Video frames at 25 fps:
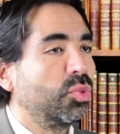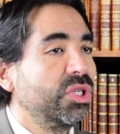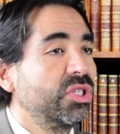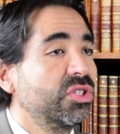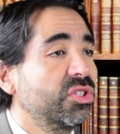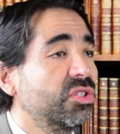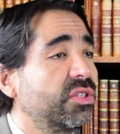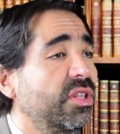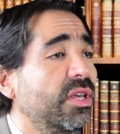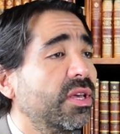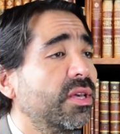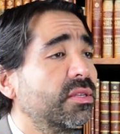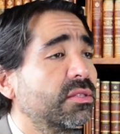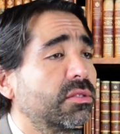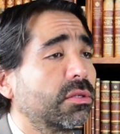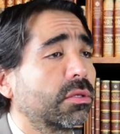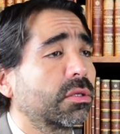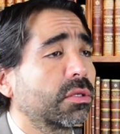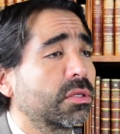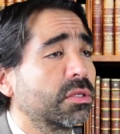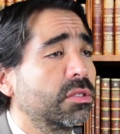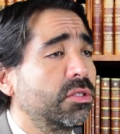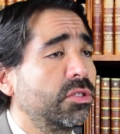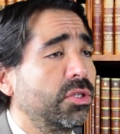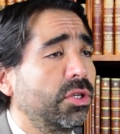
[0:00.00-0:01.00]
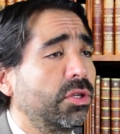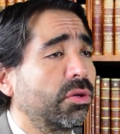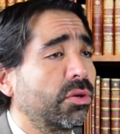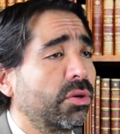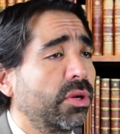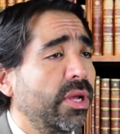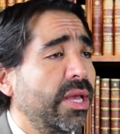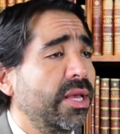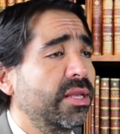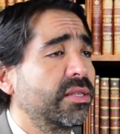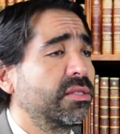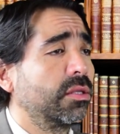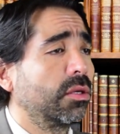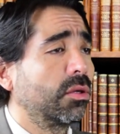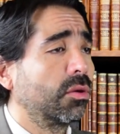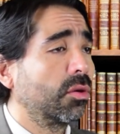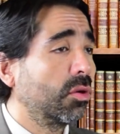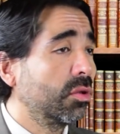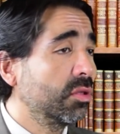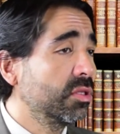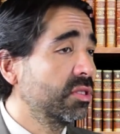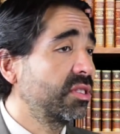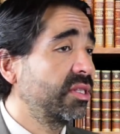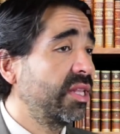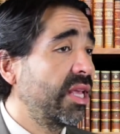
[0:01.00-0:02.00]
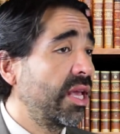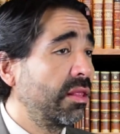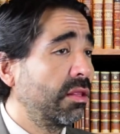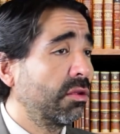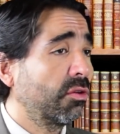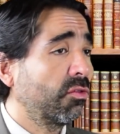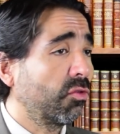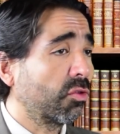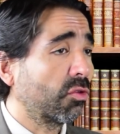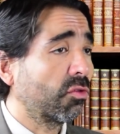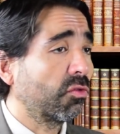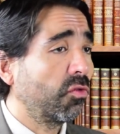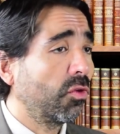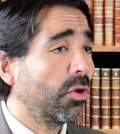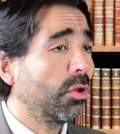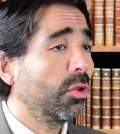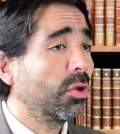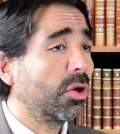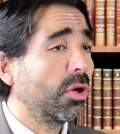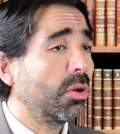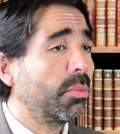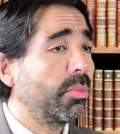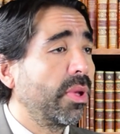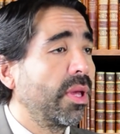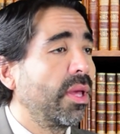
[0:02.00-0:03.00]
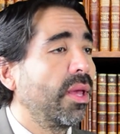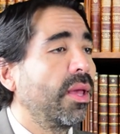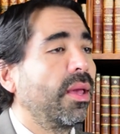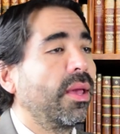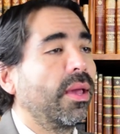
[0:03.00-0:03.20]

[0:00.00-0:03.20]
which tests are considered as the gold standard for follow-up,